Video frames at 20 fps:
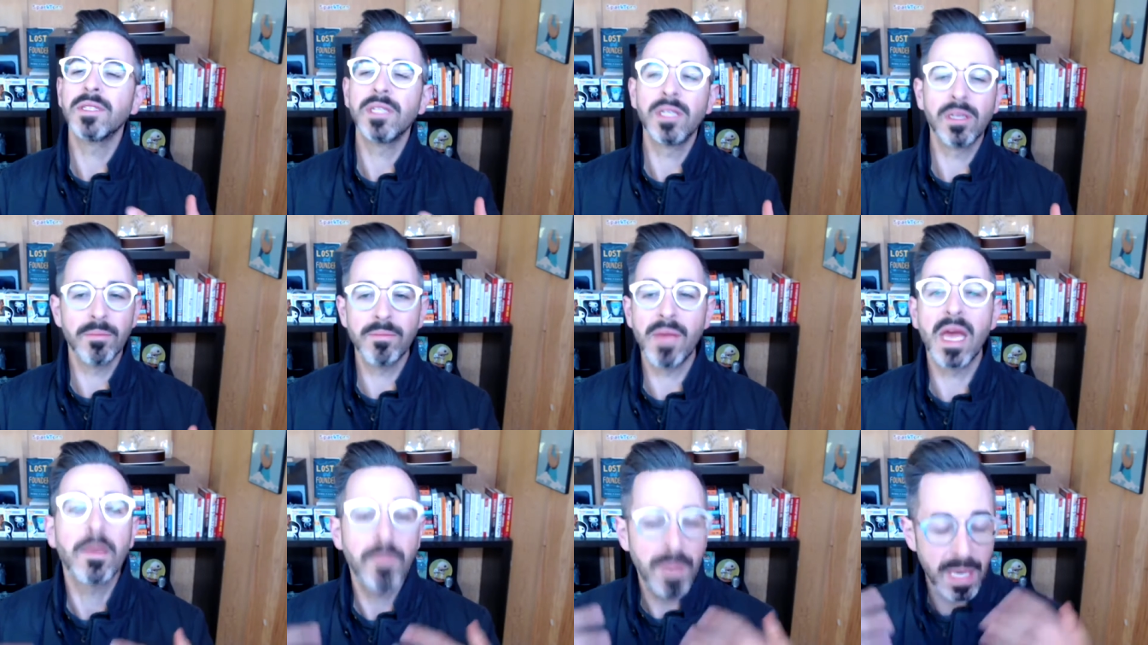
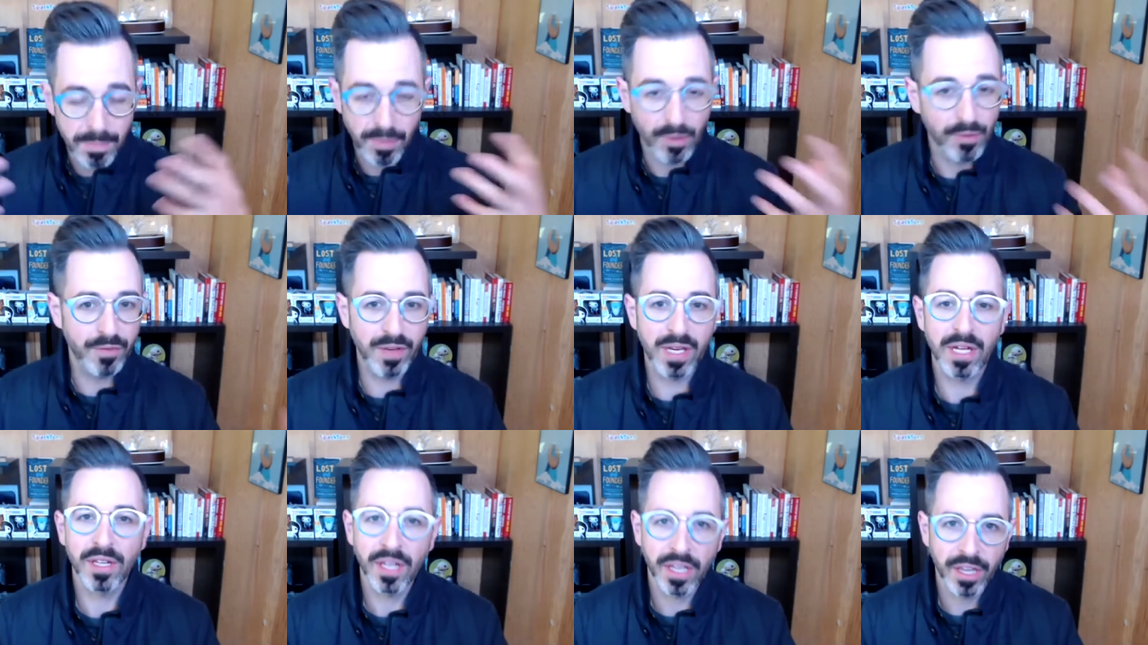make people
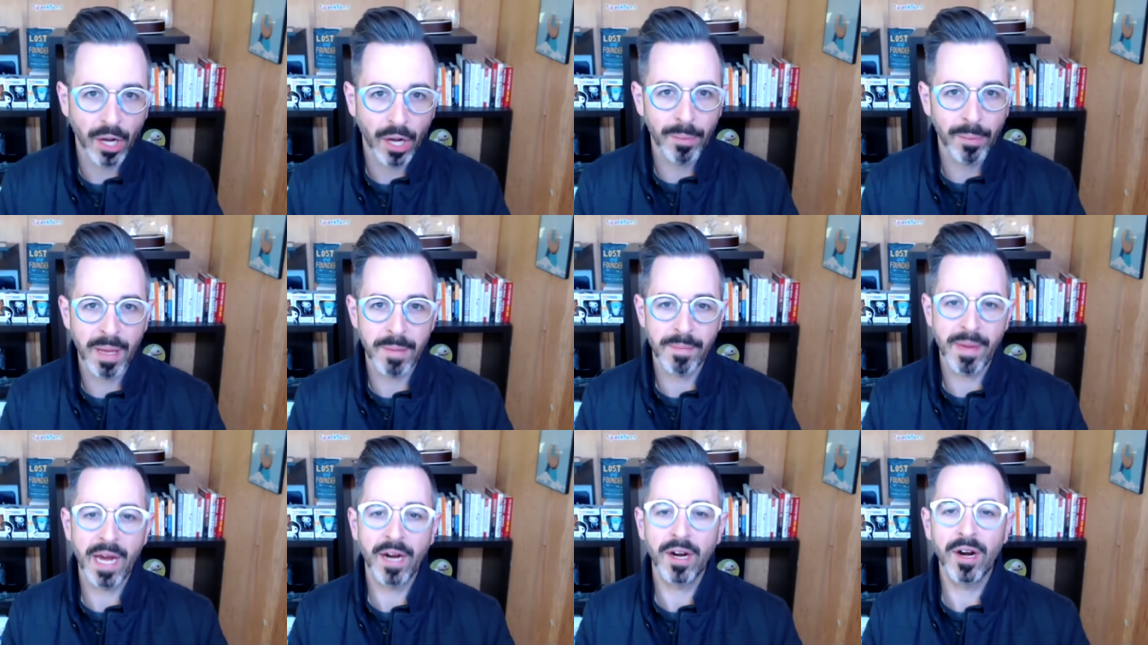feel a little bit
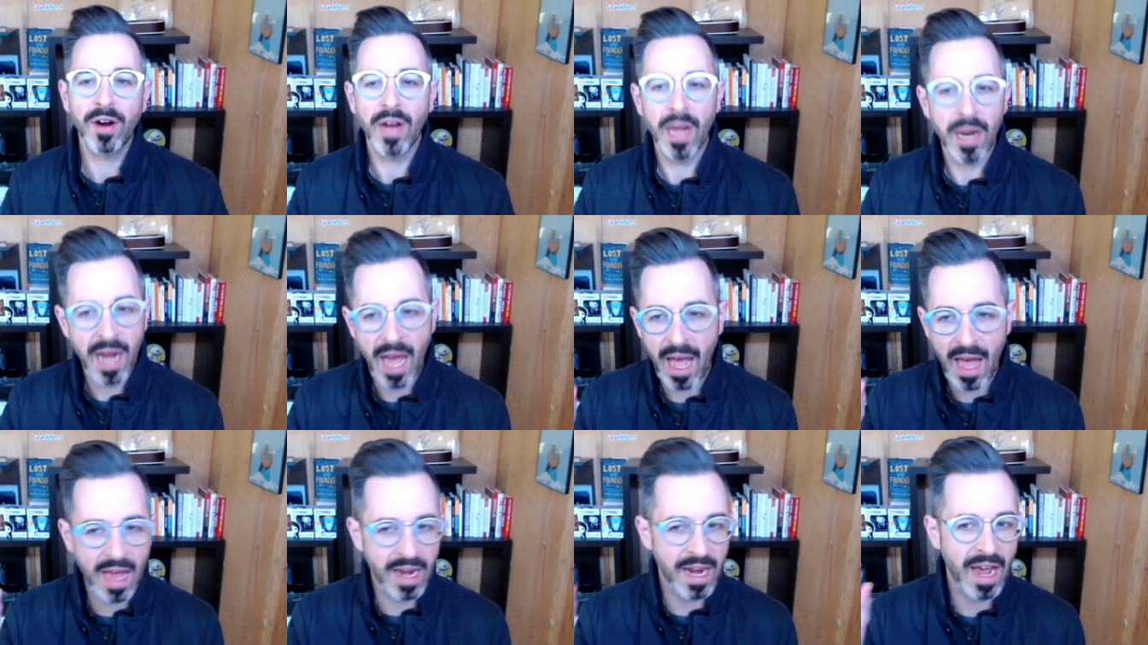better and,
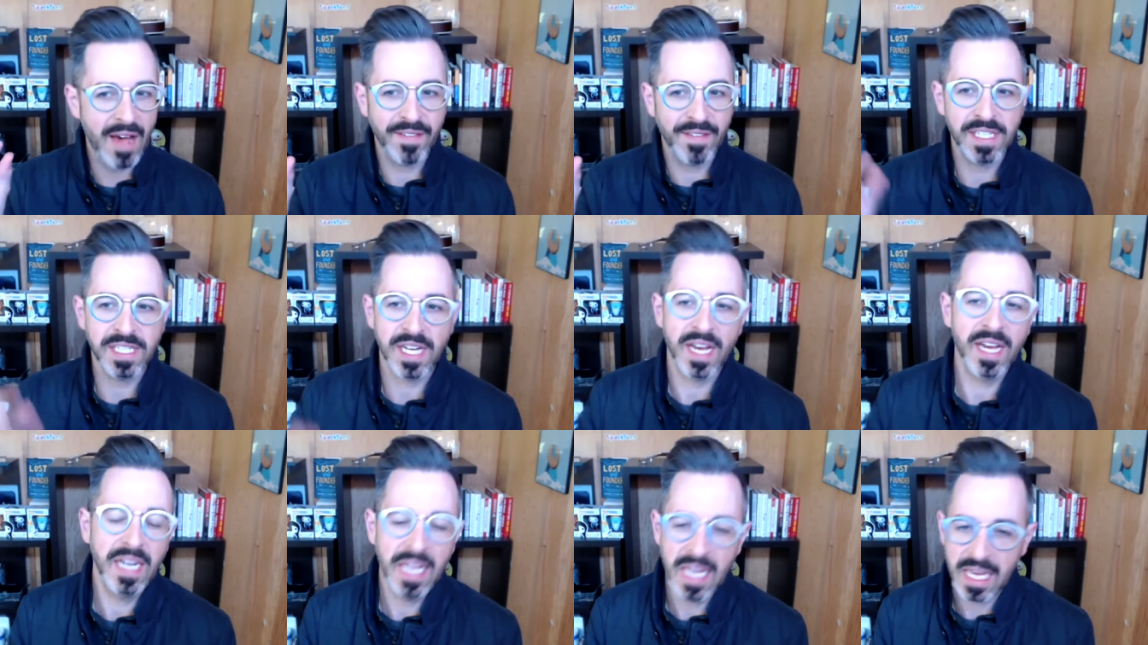and have a
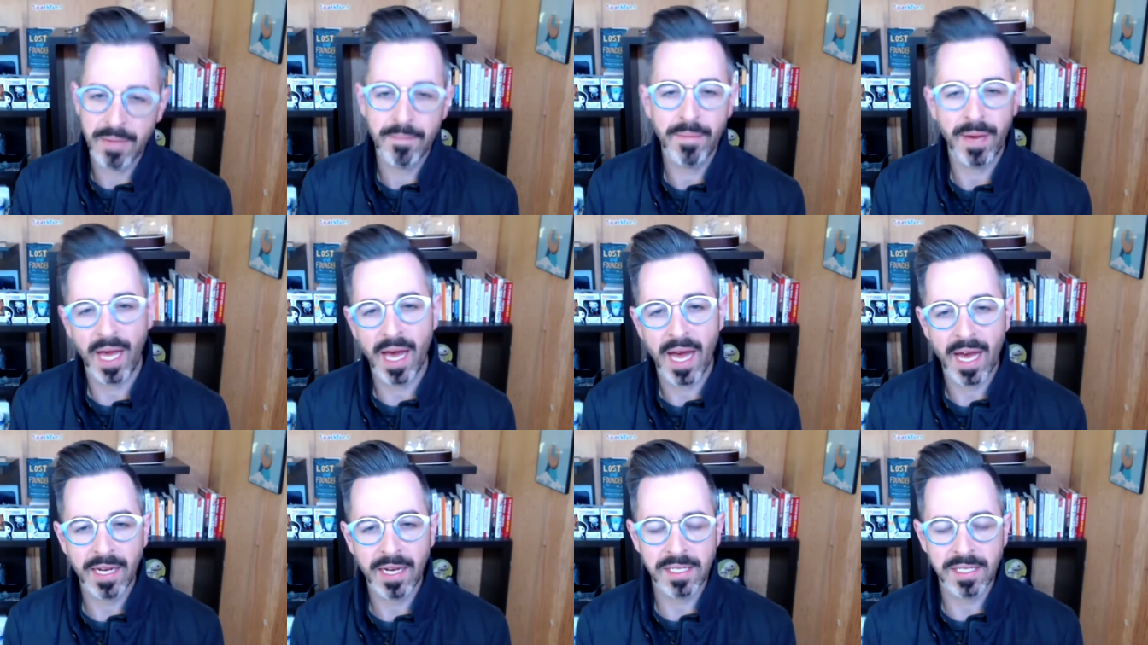tiny
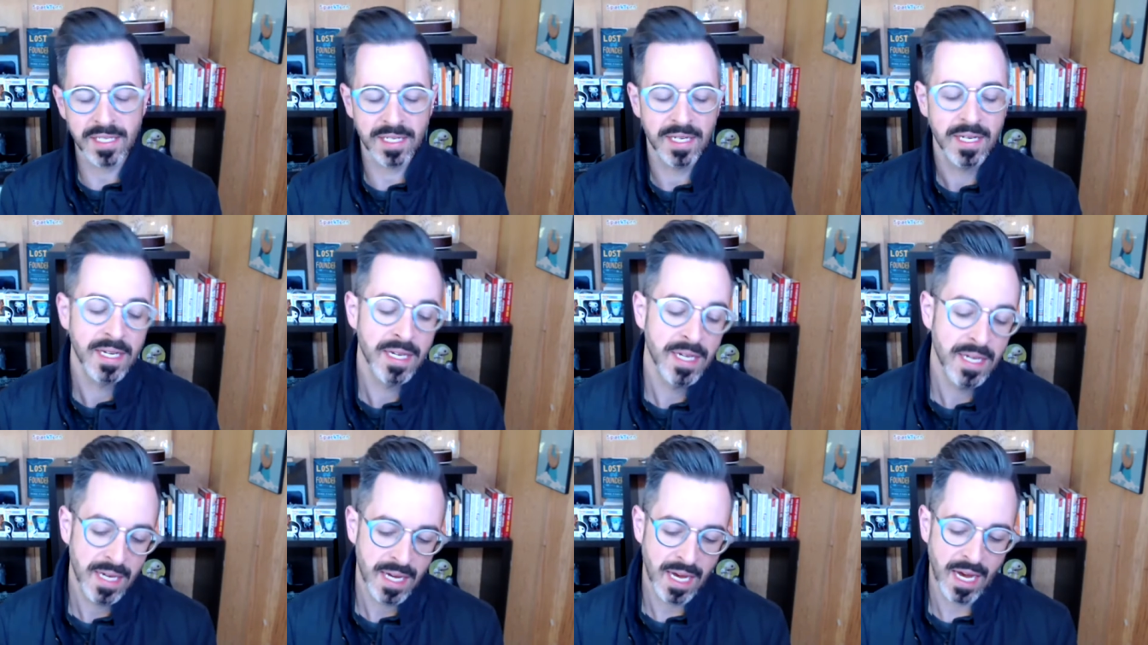impact
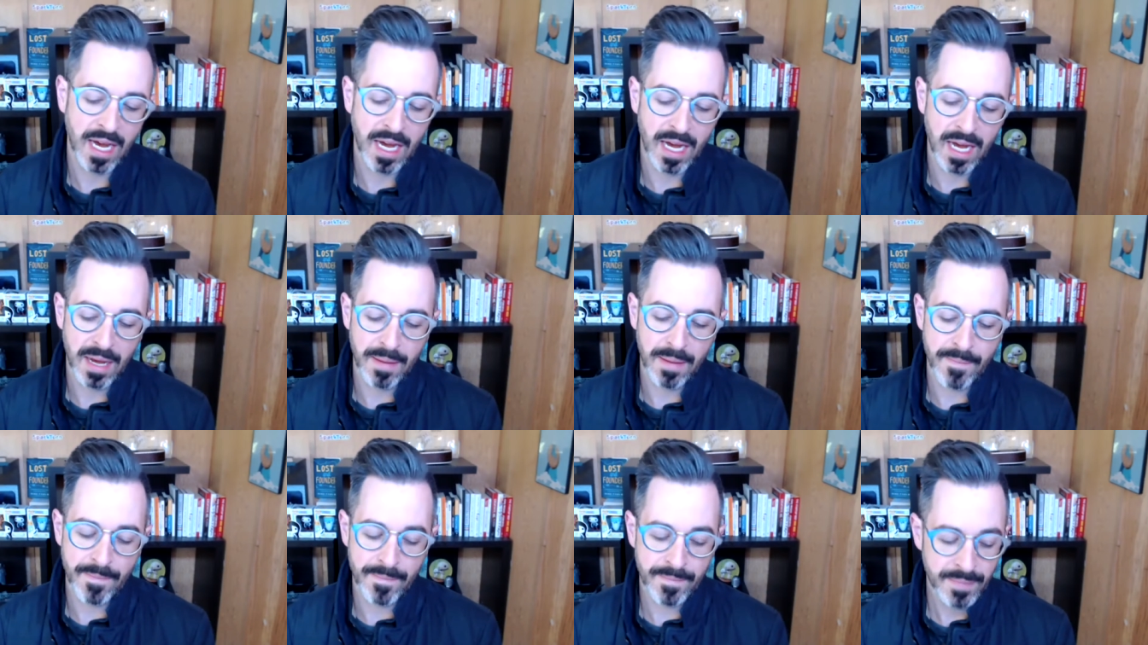
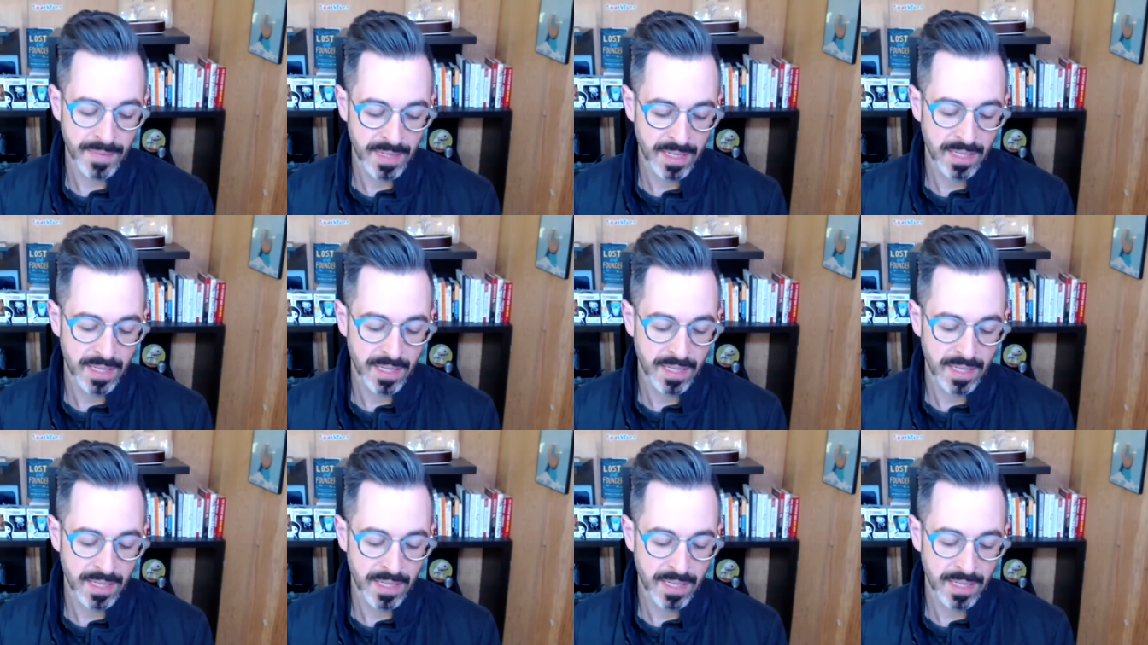um,